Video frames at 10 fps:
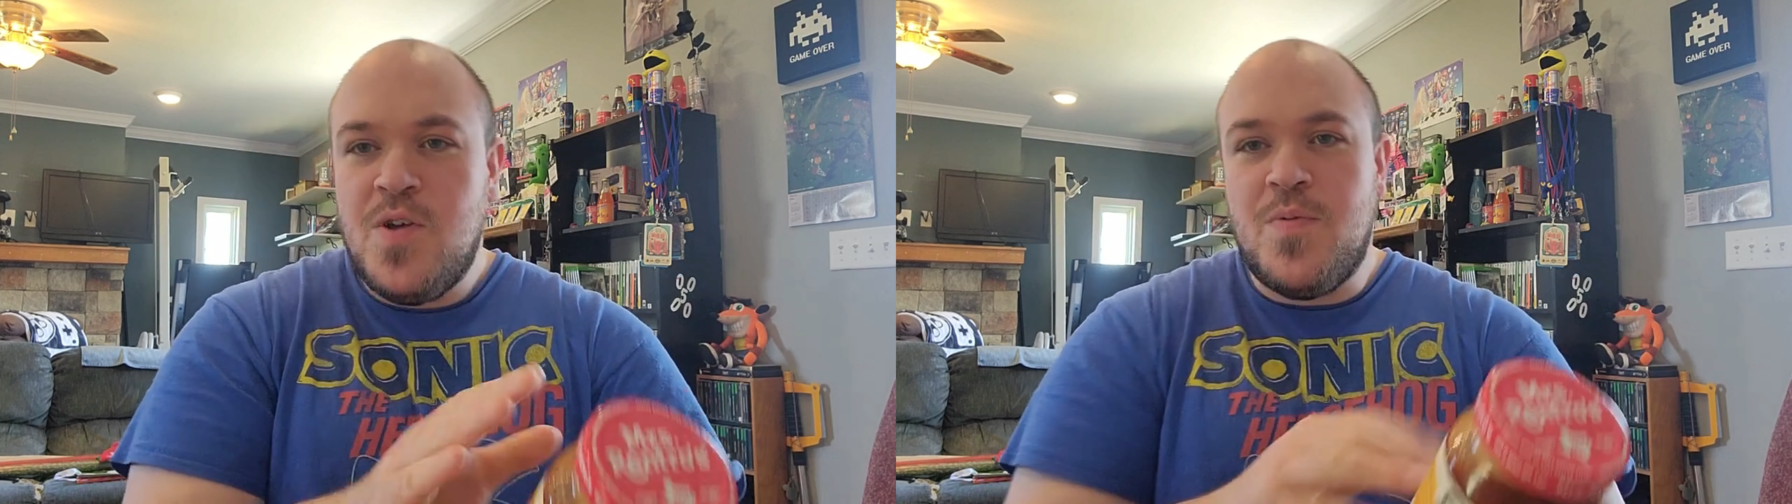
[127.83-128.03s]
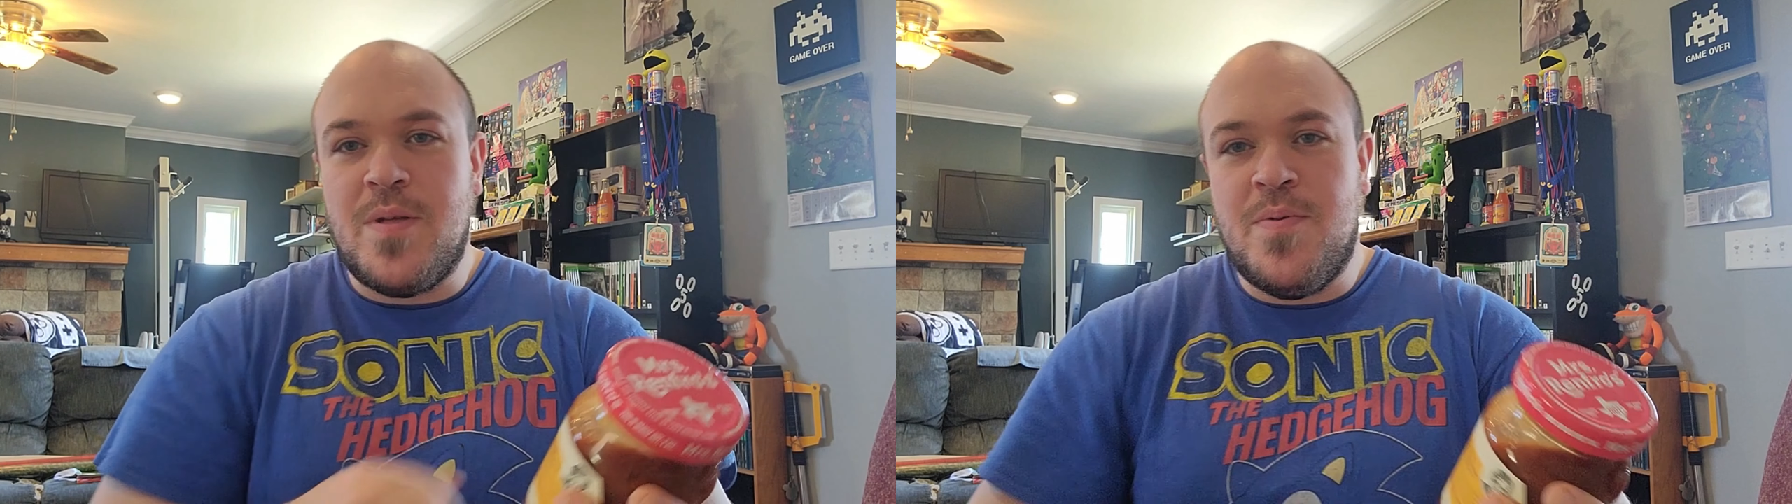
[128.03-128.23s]

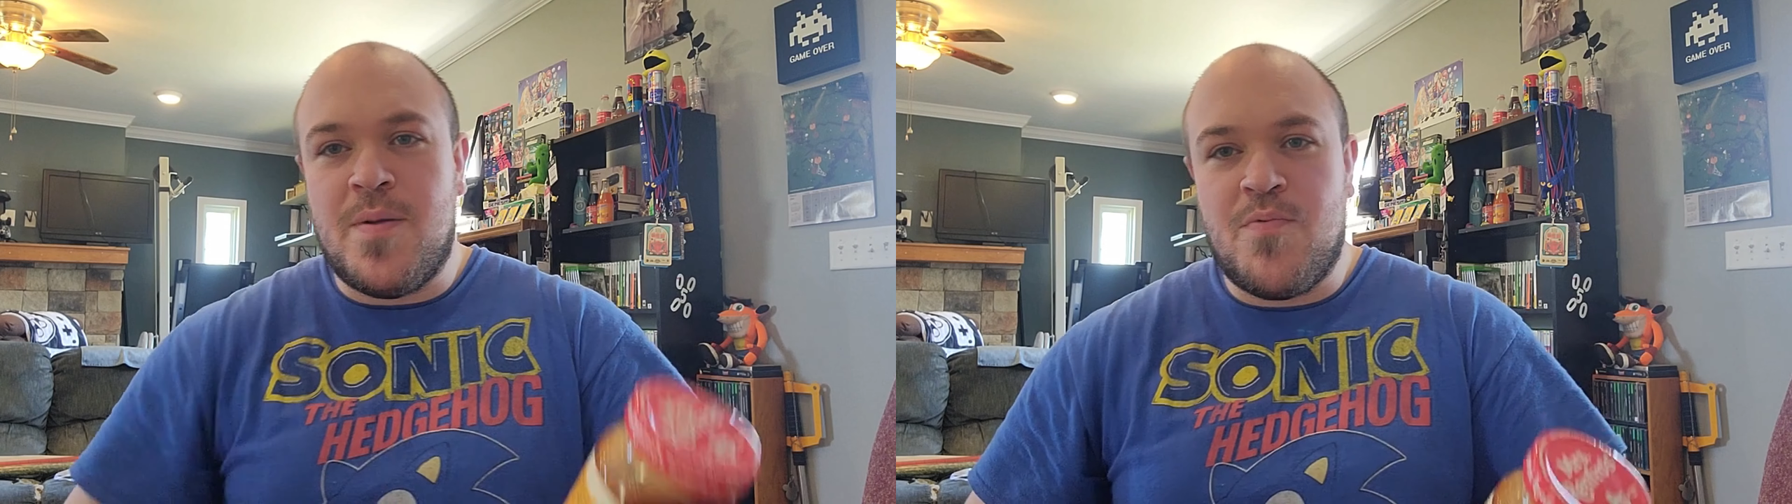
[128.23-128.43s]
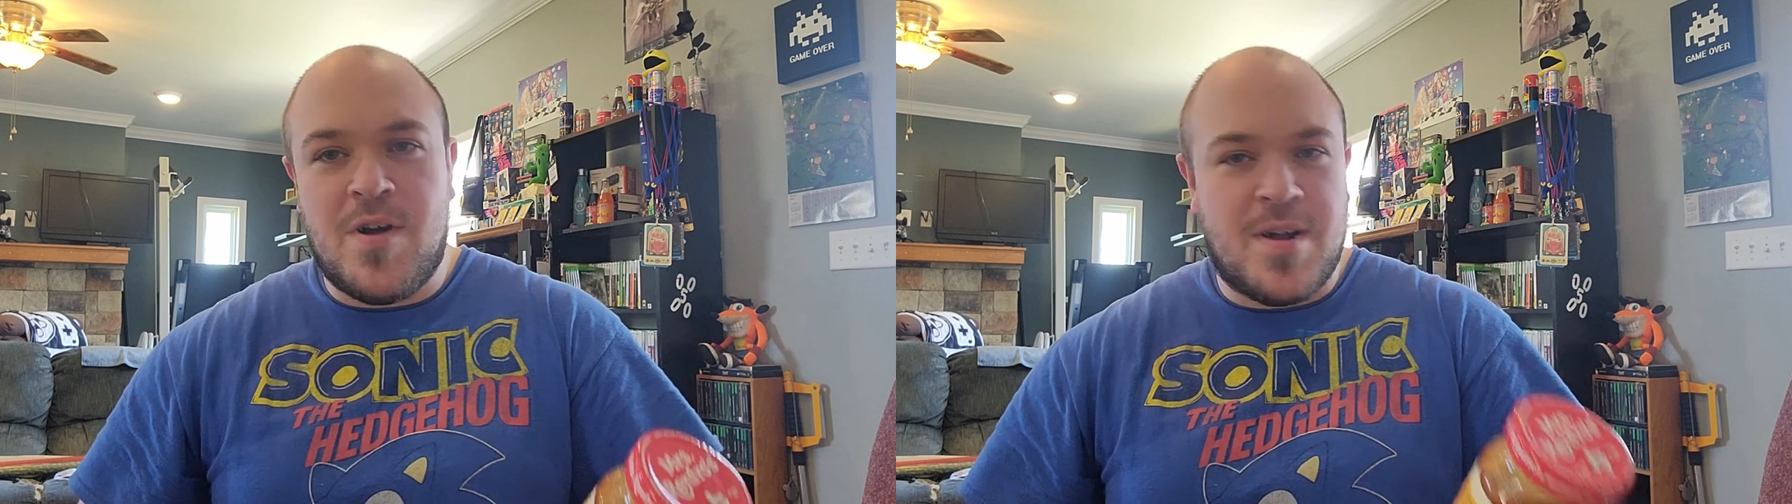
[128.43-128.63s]
when you
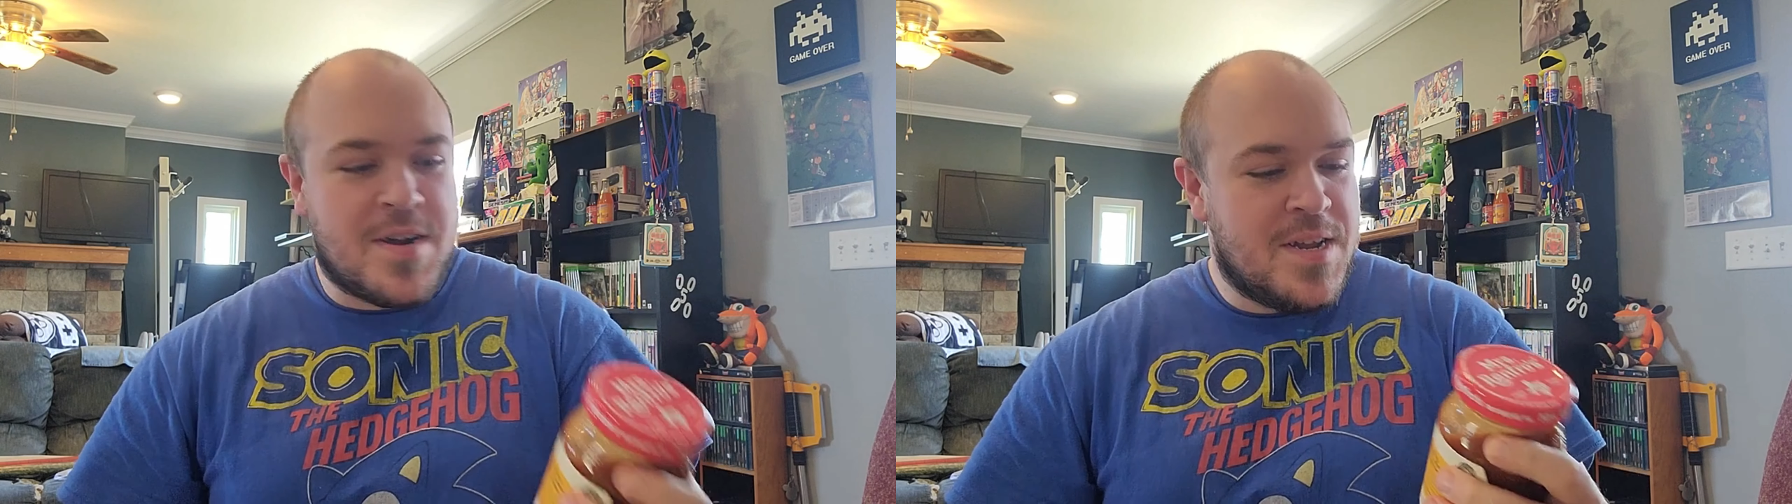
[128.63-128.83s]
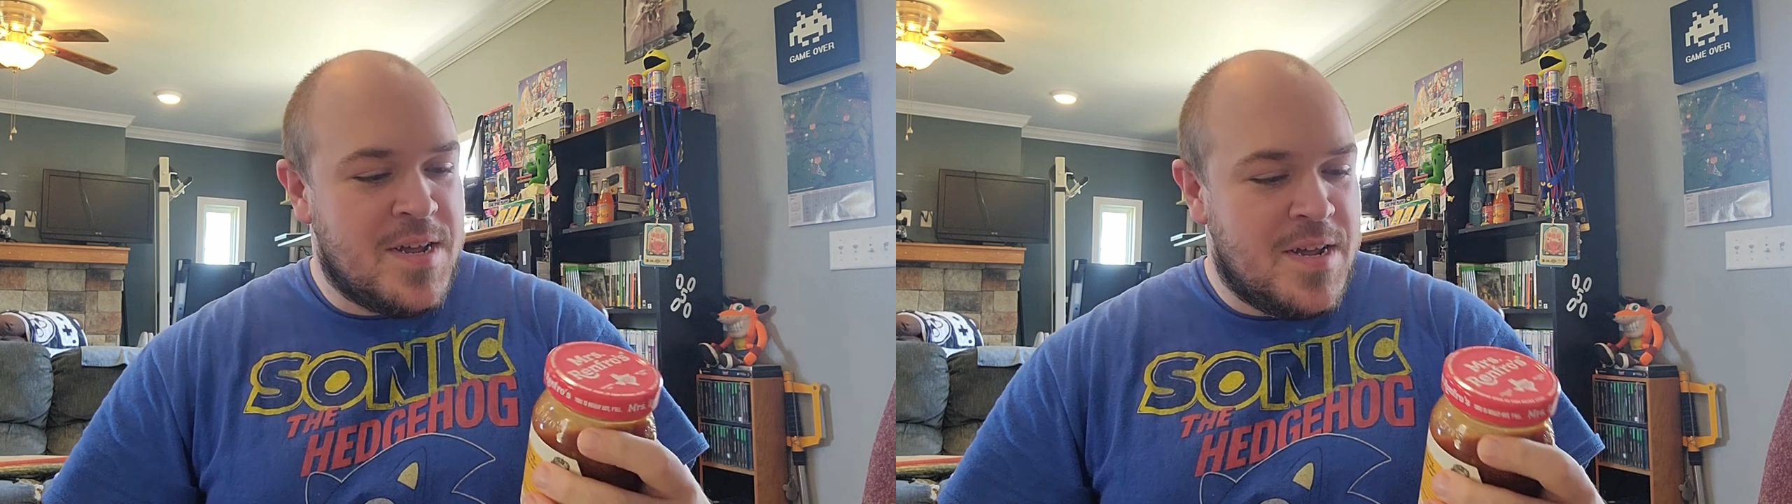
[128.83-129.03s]
put a
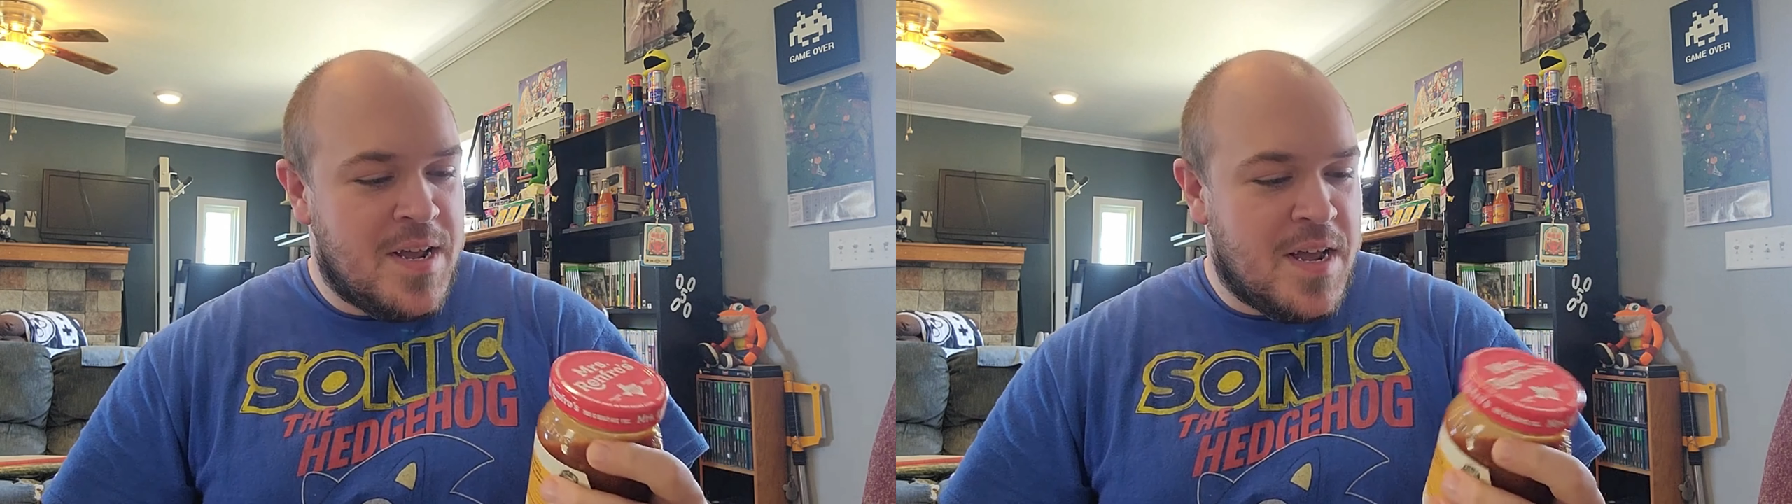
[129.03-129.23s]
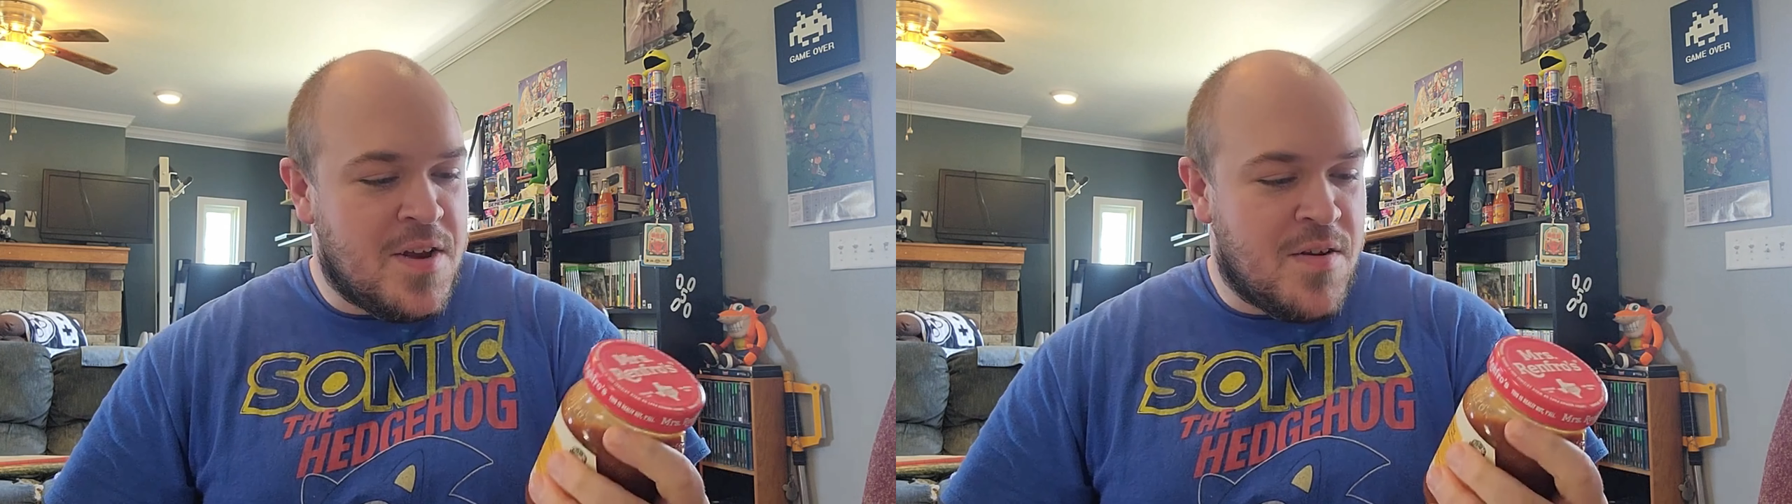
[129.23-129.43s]
product
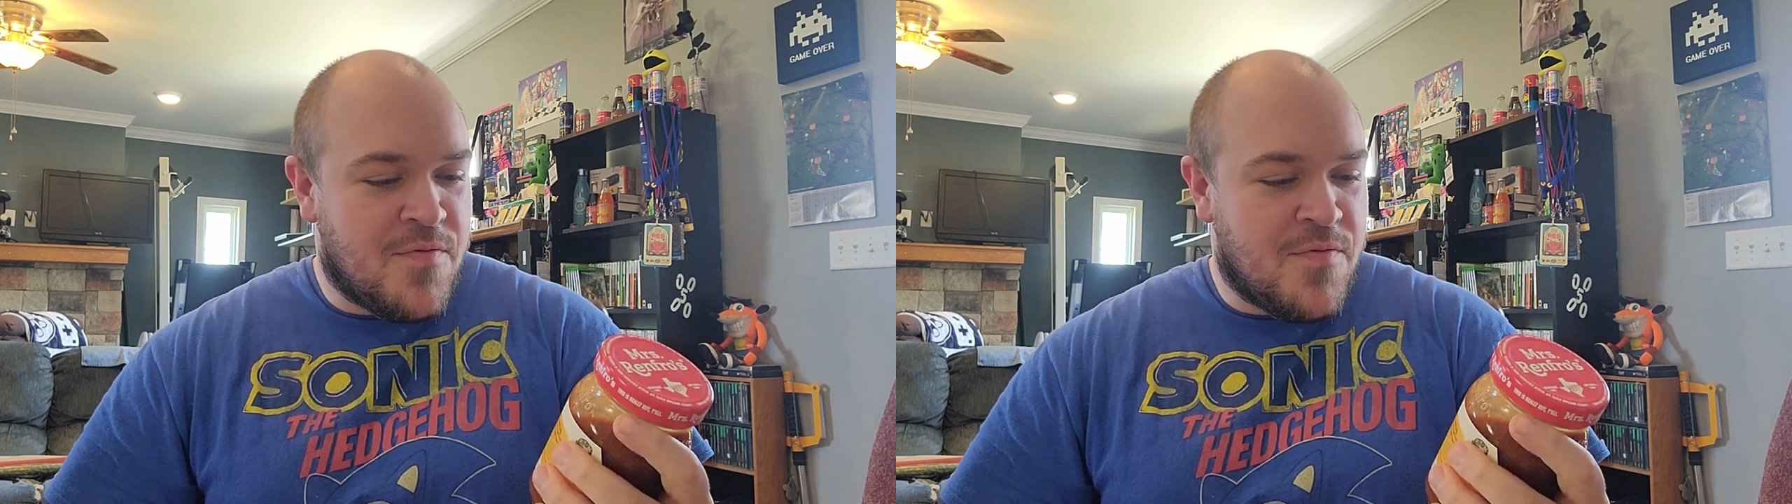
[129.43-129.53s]
in your